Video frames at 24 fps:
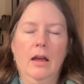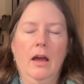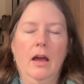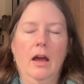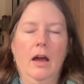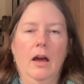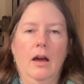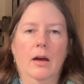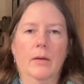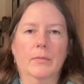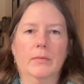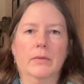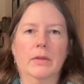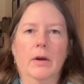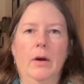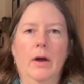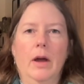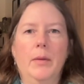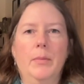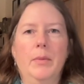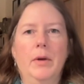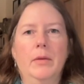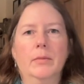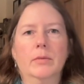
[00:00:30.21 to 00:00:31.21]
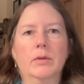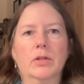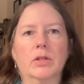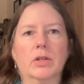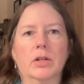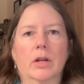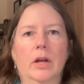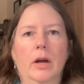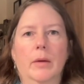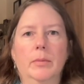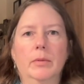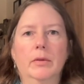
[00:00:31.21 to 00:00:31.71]
Um, now I published
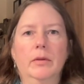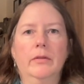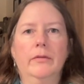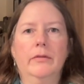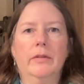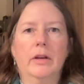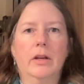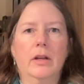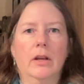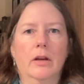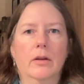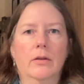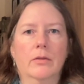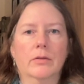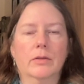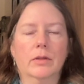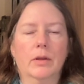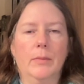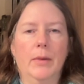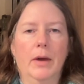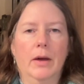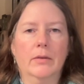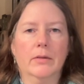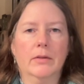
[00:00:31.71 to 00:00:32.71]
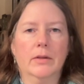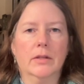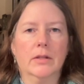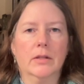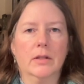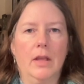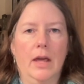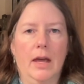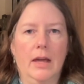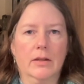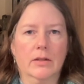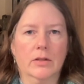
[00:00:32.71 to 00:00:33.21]
a couple of videos about this
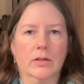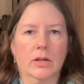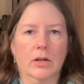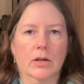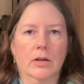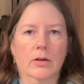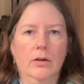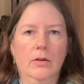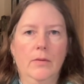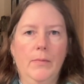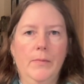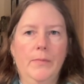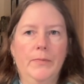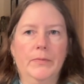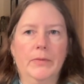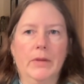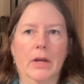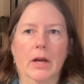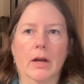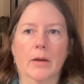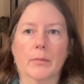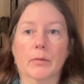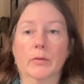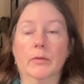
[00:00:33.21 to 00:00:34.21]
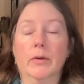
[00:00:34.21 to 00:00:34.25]
last year um,